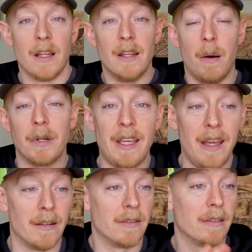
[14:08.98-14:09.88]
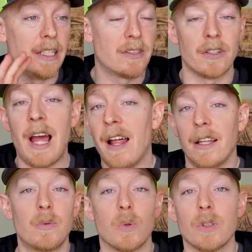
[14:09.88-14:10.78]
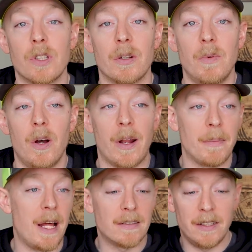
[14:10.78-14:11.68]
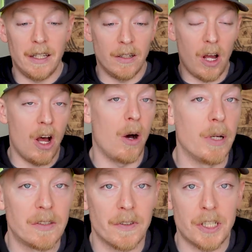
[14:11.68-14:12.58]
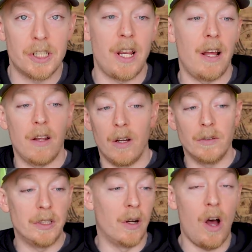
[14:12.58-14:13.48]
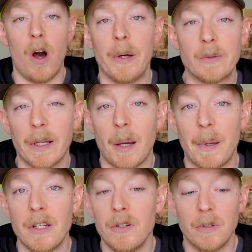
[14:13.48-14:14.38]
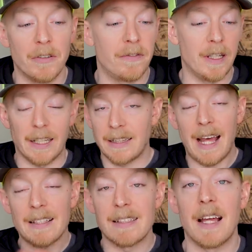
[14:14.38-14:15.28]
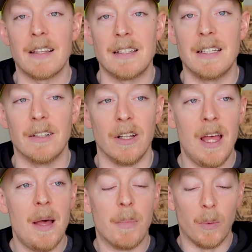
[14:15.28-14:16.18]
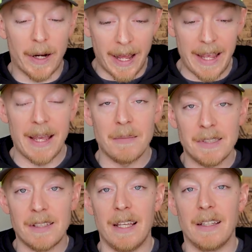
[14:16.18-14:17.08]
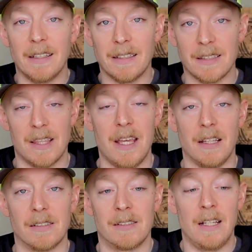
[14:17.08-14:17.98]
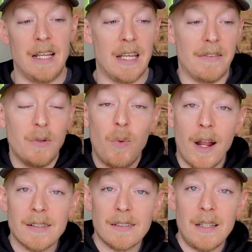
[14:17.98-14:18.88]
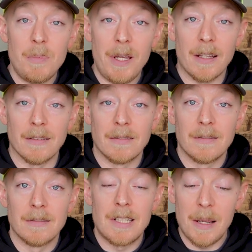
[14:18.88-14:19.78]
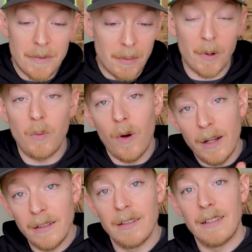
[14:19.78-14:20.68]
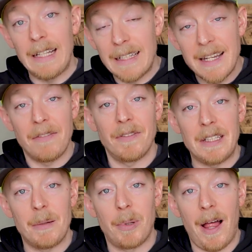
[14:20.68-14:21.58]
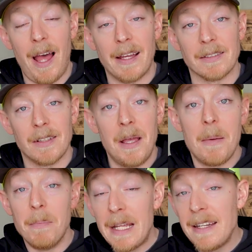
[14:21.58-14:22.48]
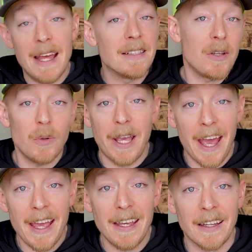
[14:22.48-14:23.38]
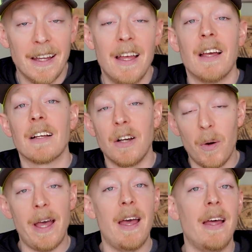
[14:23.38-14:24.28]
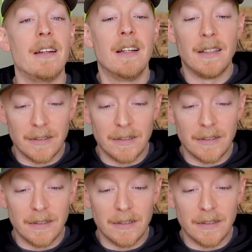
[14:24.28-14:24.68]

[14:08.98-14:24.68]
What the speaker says: Now again, these are not like rules of the road. I'm not saying always fish shallow, you know, always wake up at noon to fish. Like, that's not the deal. But what I am saying is this. If you want to sleep in, tip number one, it definitely applies. Midday is okay. Go ahead.